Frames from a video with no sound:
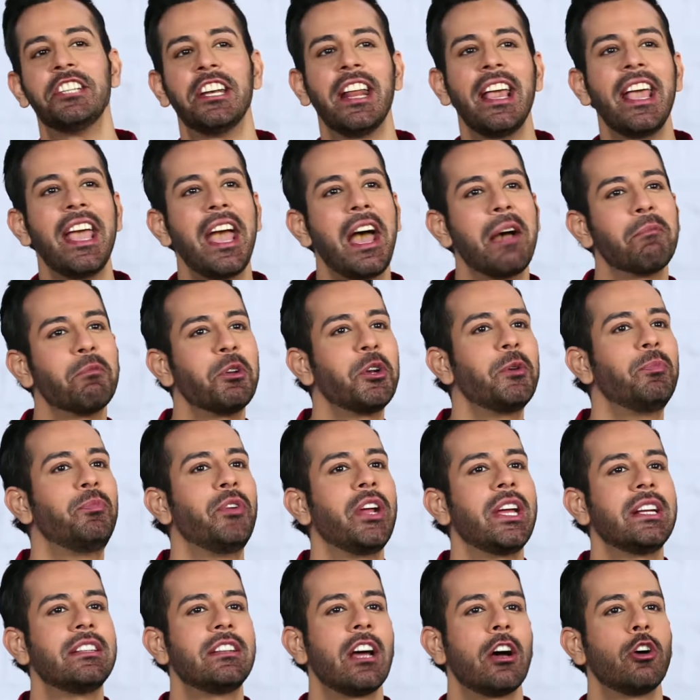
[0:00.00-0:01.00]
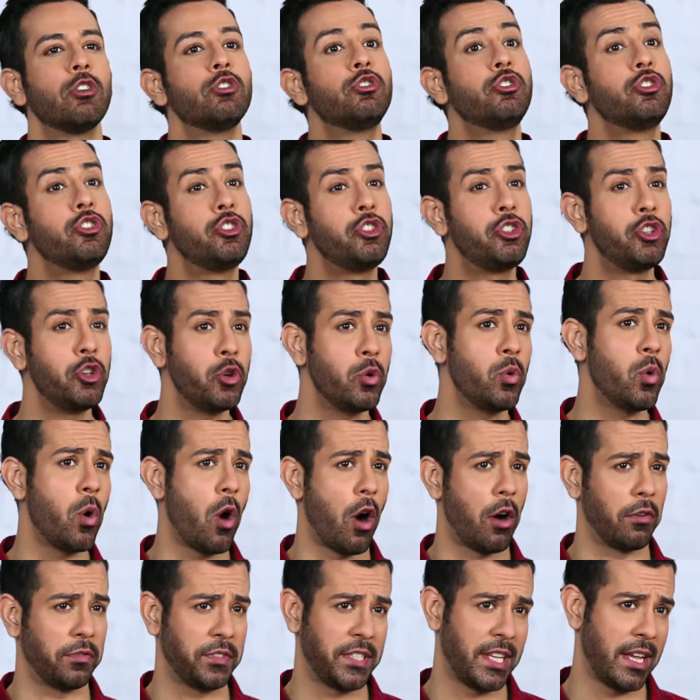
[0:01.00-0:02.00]
Today, I'm going to break down
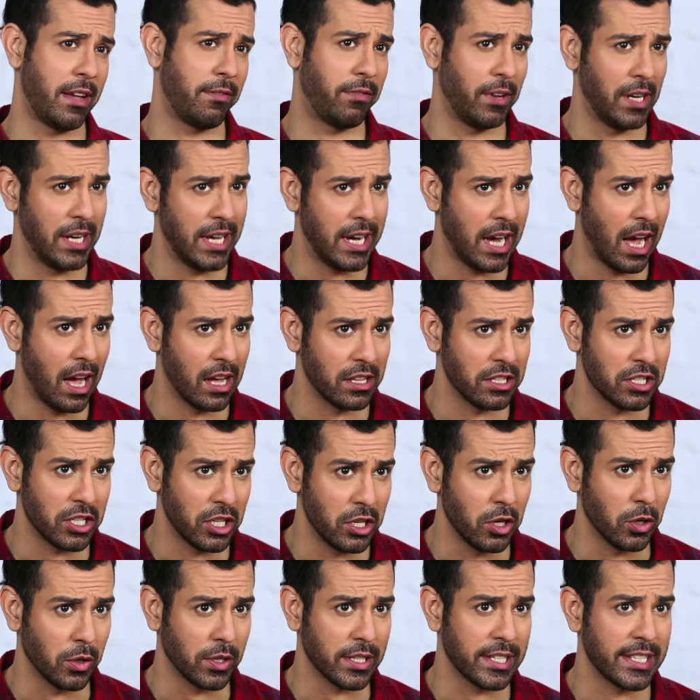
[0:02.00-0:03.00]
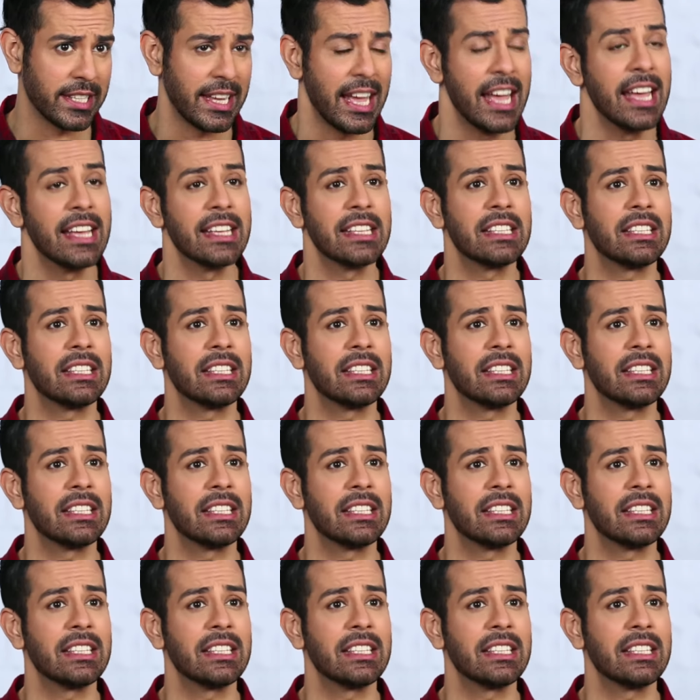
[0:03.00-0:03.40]
two of Saif Ali Khan's looks.